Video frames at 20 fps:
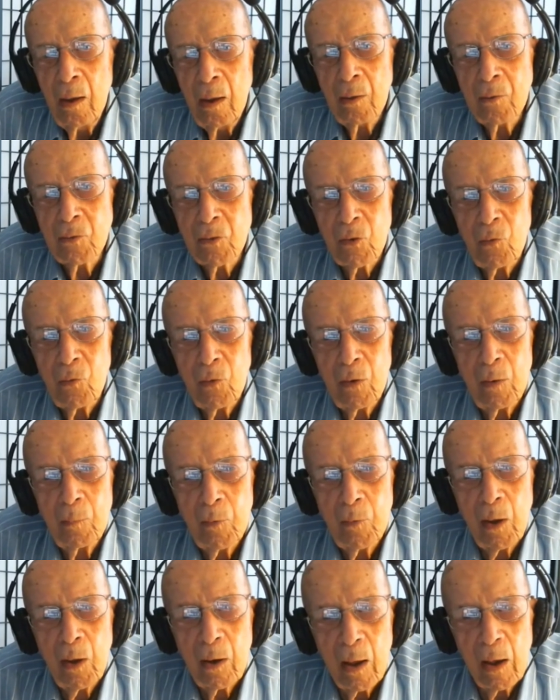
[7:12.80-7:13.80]
And so I'm
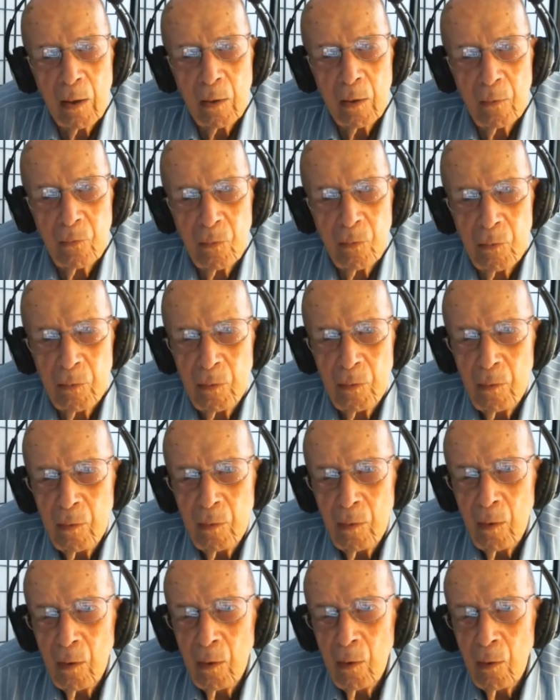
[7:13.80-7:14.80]
not out of the
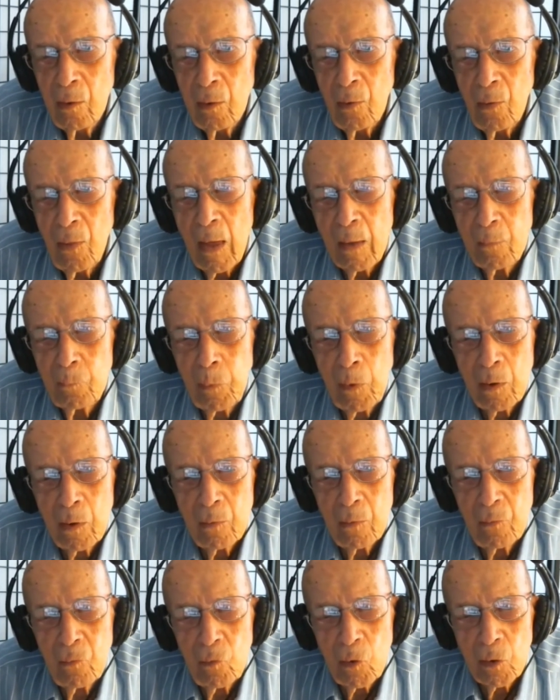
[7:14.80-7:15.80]
that
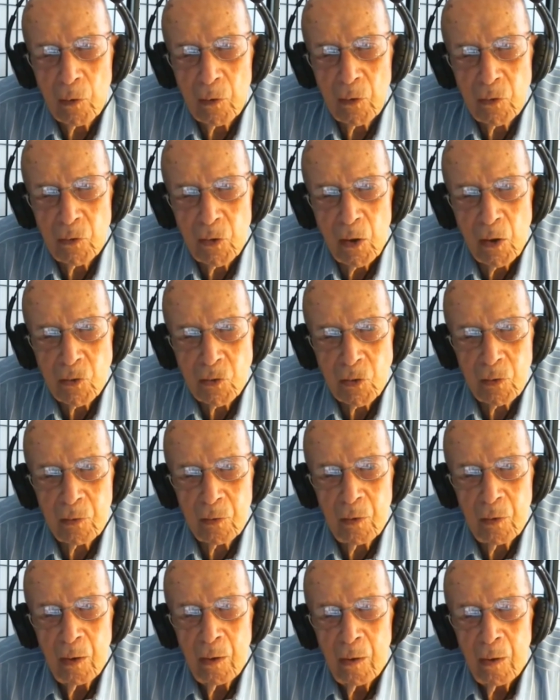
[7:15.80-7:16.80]
part of the
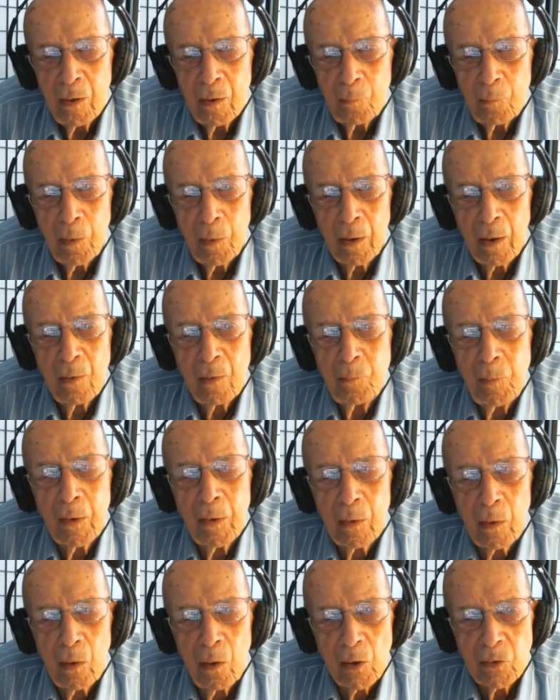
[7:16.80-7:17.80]
organization, but I've
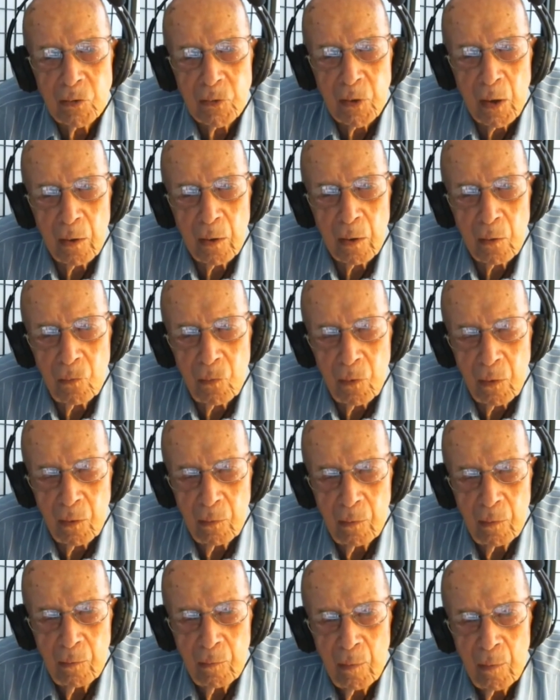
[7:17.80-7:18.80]
been lost out of
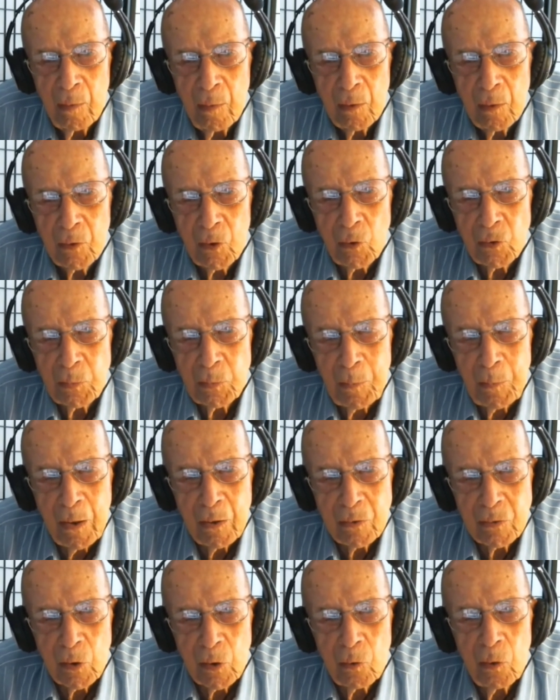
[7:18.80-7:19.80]
the
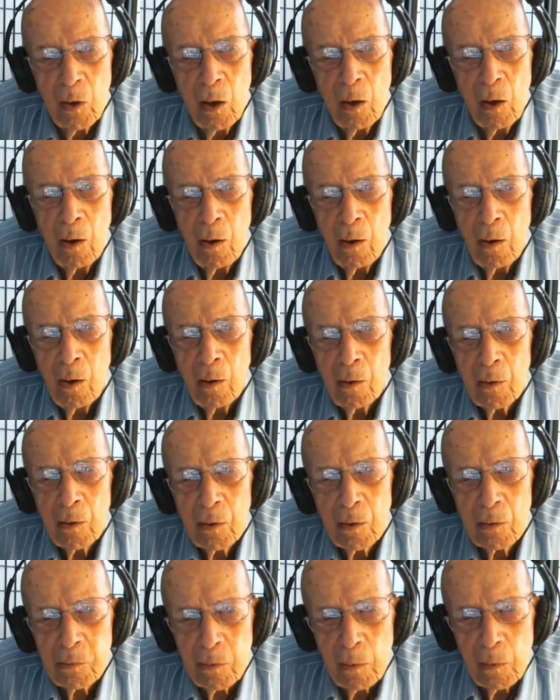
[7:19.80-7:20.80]
Toastmaster
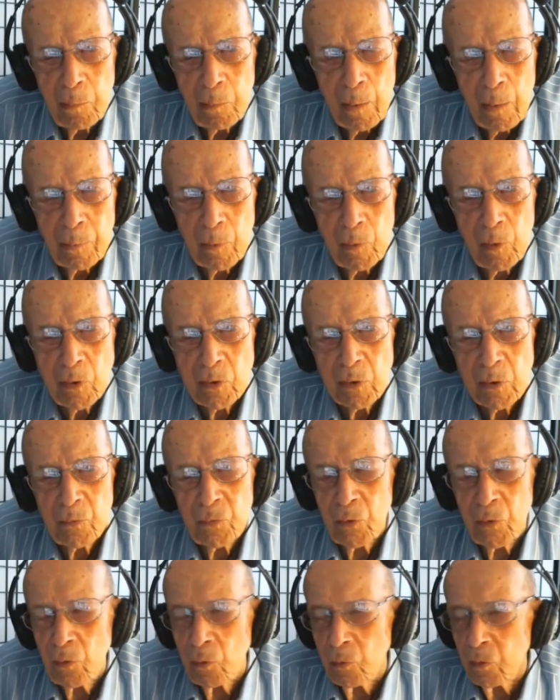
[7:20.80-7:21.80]
club operation
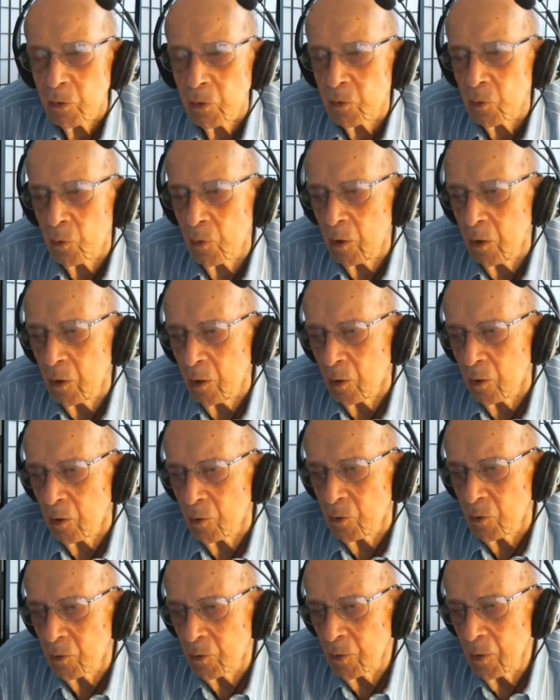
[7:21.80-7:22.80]
for over three
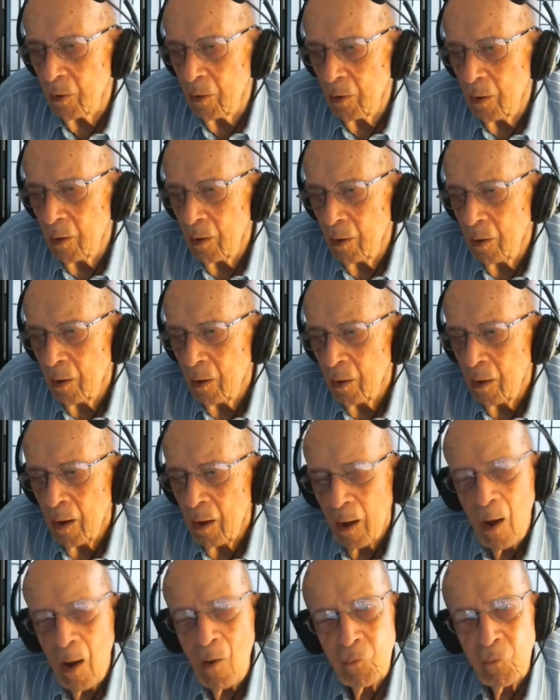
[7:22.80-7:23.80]
years.
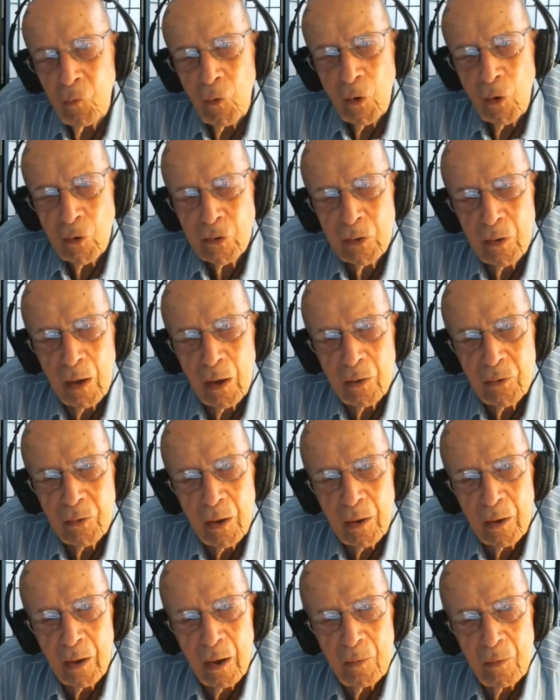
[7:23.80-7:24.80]
How fortunate I
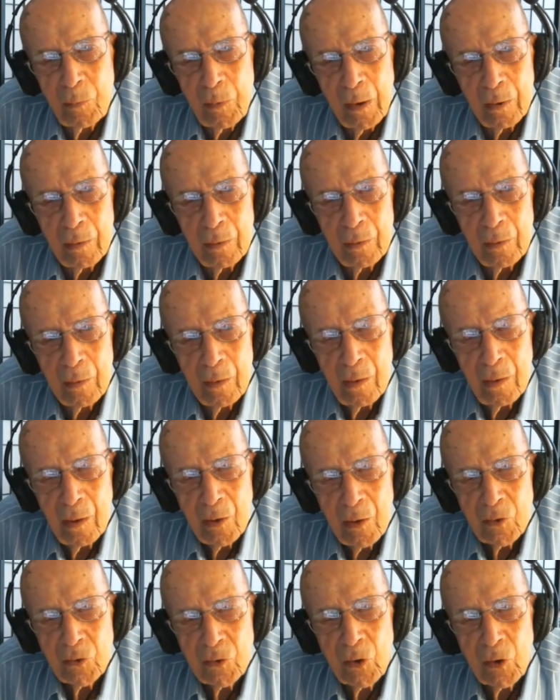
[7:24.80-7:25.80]
think I've been
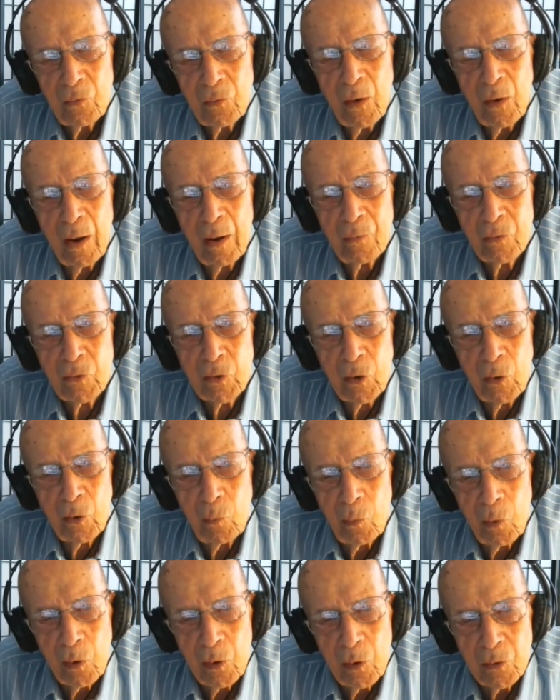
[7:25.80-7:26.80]
survived two
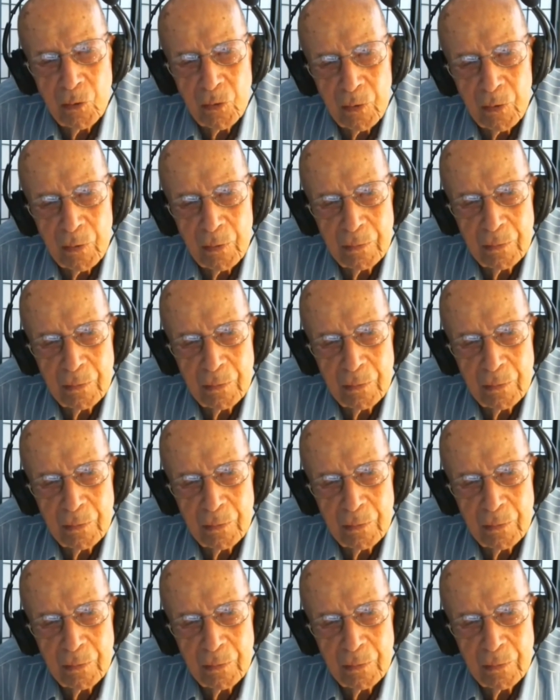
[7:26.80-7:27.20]
wars,